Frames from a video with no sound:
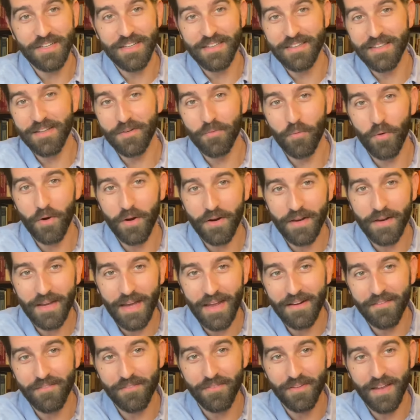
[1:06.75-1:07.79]
And then we're kind
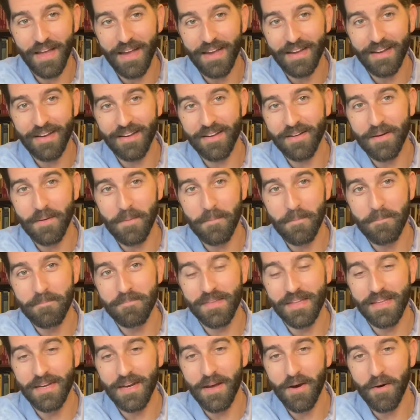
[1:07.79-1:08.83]
of like,
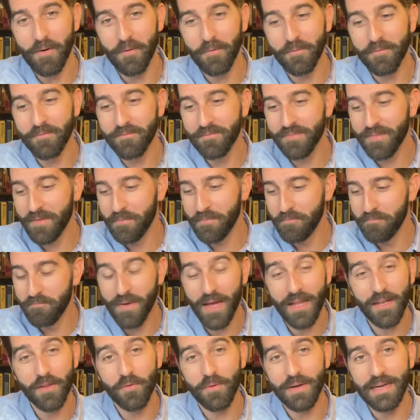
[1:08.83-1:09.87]
you know,
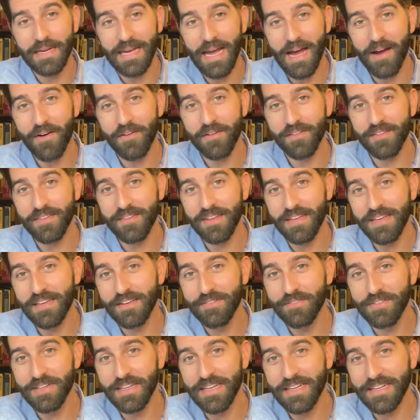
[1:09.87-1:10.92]
mellowing out in the
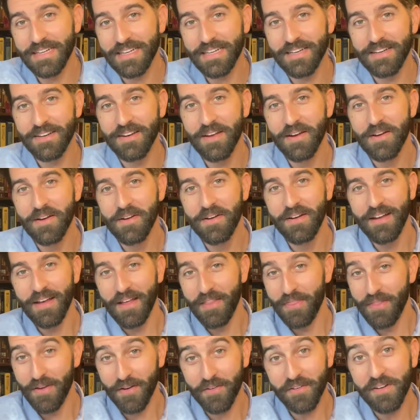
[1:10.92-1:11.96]
evening and,
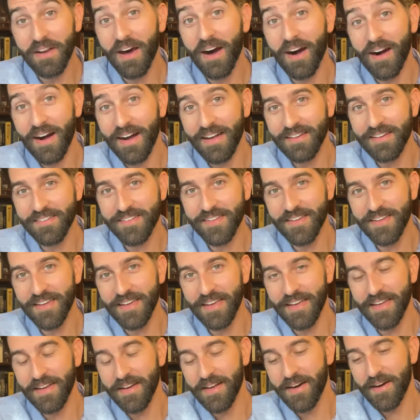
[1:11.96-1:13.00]
and they're not.
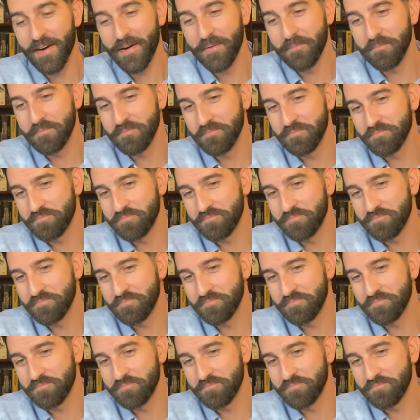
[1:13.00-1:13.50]
And, um,